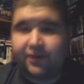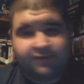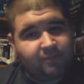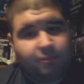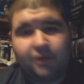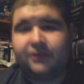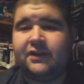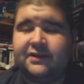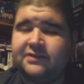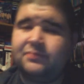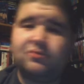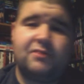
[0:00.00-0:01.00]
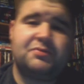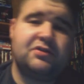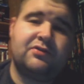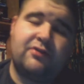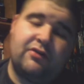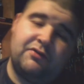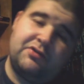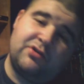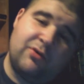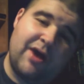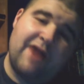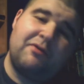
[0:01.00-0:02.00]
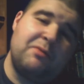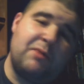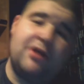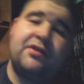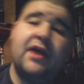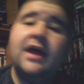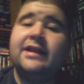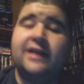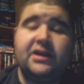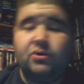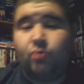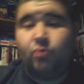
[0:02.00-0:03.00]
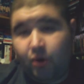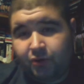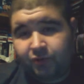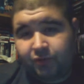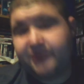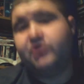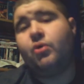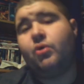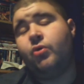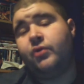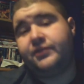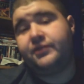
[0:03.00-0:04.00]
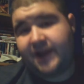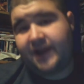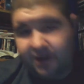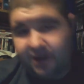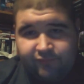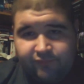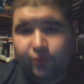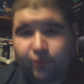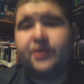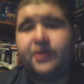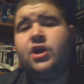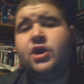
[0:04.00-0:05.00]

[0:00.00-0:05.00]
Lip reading: It's a monthly subscription service, so every month that you order it or sign up for it,